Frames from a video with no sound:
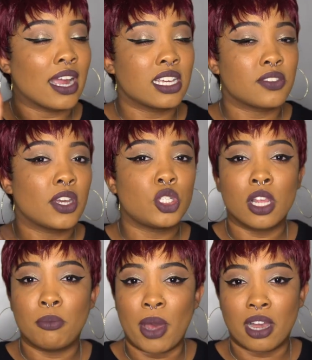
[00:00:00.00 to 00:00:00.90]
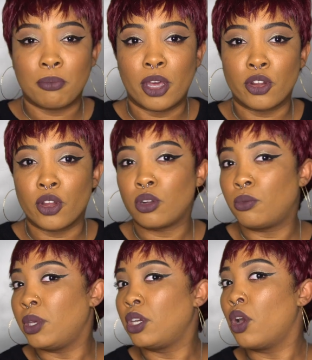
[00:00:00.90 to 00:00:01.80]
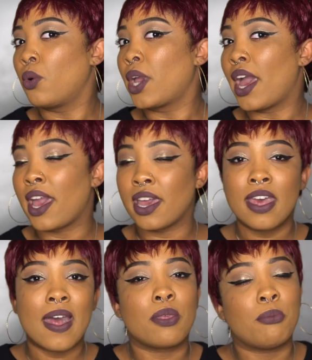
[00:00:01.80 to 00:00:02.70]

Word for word: I guess if I gel it back better, it'll be okay.